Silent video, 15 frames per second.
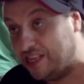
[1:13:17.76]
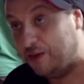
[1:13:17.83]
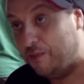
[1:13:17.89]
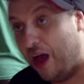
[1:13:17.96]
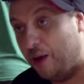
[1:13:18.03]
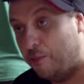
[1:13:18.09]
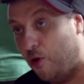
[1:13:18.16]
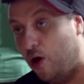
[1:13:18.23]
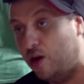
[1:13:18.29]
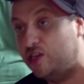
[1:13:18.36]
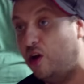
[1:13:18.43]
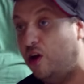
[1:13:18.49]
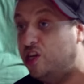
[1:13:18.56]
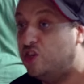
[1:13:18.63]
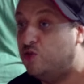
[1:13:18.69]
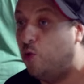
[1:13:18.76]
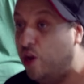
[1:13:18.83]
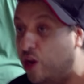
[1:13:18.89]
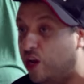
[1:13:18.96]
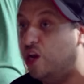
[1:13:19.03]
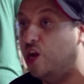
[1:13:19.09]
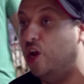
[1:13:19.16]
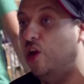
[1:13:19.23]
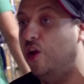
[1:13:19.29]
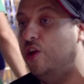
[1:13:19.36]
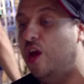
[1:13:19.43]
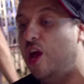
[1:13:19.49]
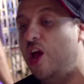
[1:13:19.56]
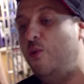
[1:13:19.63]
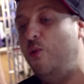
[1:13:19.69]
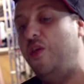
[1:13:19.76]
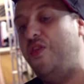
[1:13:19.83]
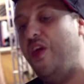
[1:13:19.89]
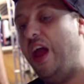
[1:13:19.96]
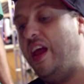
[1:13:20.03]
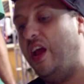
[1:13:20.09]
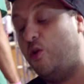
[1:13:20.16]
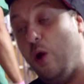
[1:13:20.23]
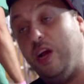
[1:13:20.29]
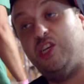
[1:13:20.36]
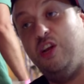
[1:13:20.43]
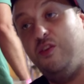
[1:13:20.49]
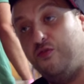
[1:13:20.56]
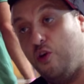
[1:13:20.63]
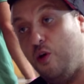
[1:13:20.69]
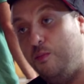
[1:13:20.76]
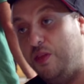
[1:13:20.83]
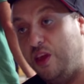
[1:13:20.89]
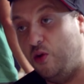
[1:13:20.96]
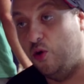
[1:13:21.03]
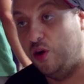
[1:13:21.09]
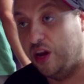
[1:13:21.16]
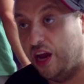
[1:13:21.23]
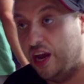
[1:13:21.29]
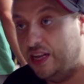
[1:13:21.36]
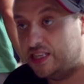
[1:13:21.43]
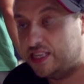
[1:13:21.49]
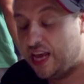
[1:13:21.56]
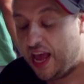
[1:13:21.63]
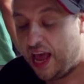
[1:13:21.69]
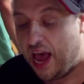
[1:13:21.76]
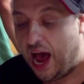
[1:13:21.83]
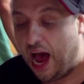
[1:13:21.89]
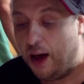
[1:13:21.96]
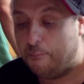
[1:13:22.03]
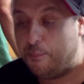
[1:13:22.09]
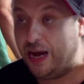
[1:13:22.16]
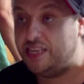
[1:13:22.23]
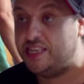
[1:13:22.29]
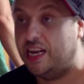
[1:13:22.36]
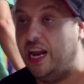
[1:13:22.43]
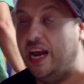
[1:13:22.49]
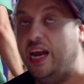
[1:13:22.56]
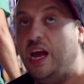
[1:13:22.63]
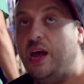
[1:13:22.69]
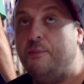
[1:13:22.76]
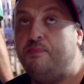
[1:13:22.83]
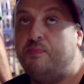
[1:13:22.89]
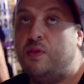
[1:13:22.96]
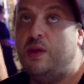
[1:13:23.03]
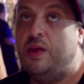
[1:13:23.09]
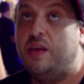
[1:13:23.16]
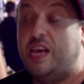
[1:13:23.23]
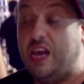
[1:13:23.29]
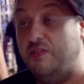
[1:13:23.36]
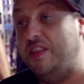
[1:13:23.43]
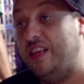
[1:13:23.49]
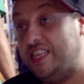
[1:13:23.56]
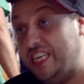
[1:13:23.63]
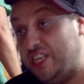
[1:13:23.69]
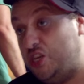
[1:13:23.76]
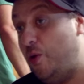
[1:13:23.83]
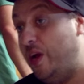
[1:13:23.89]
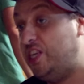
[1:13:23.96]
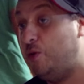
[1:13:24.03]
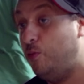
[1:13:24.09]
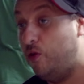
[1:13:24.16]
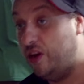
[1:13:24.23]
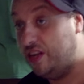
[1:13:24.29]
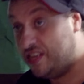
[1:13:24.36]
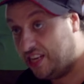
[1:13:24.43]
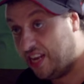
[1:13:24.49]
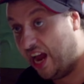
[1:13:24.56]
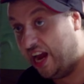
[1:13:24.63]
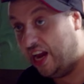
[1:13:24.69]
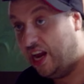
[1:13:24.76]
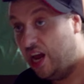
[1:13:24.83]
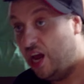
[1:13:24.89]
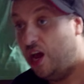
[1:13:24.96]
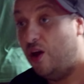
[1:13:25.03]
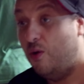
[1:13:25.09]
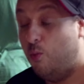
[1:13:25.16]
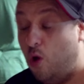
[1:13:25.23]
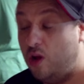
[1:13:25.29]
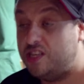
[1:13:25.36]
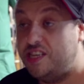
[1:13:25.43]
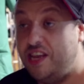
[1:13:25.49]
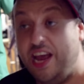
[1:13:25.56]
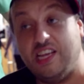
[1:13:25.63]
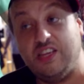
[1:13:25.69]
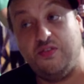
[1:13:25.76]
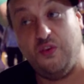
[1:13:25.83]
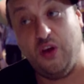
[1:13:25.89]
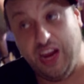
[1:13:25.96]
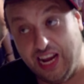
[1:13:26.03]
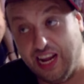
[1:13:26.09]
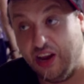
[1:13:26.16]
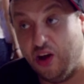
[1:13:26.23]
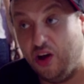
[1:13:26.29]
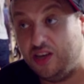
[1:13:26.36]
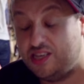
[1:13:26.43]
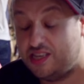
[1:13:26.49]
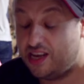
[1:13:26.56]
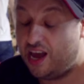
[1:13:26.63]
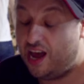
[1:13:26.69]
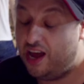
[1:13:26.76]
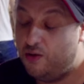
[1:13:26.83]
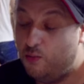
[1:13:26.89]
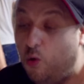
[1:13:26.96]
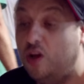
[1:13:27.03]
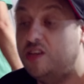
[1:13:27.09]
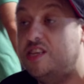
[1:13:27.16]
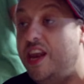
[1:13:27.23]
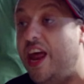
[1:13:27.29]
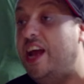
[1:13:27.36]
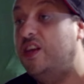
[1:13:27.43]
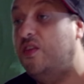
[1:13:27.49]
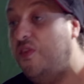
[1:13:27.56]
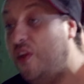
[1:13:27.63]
man, Rock. So I just want to conclude with a question from the audience. Basically, given the situation we're in today, what's next for Helios and what's next for